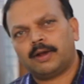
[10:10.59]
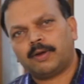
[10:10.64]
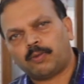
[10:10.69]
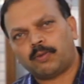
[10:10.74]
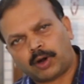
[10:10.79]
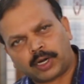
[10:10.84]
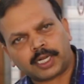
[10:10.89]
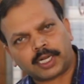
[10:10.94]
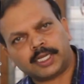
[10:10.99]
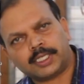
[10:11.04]

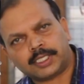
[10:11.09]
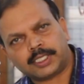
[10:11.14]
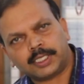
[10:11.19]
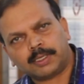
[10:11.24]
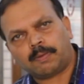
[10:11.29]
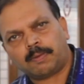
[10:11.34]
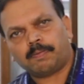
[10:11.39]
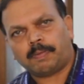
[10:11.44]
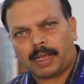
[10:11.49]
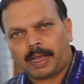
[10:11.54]
water is
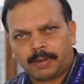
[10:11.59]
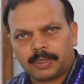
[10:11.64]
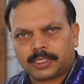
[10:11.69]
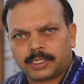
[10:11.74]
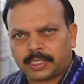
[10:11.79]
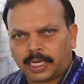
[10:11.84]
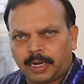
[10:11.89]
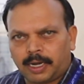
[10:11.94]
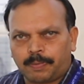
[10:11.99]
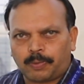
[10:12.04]
the by
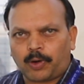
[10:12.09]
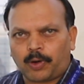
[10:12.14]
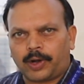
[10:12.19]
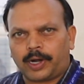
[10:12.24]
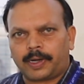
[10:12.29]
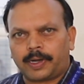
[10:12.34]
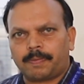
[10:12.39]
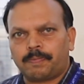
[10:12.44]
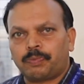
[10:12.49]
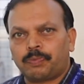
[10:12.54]
side
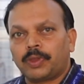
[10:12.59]
product.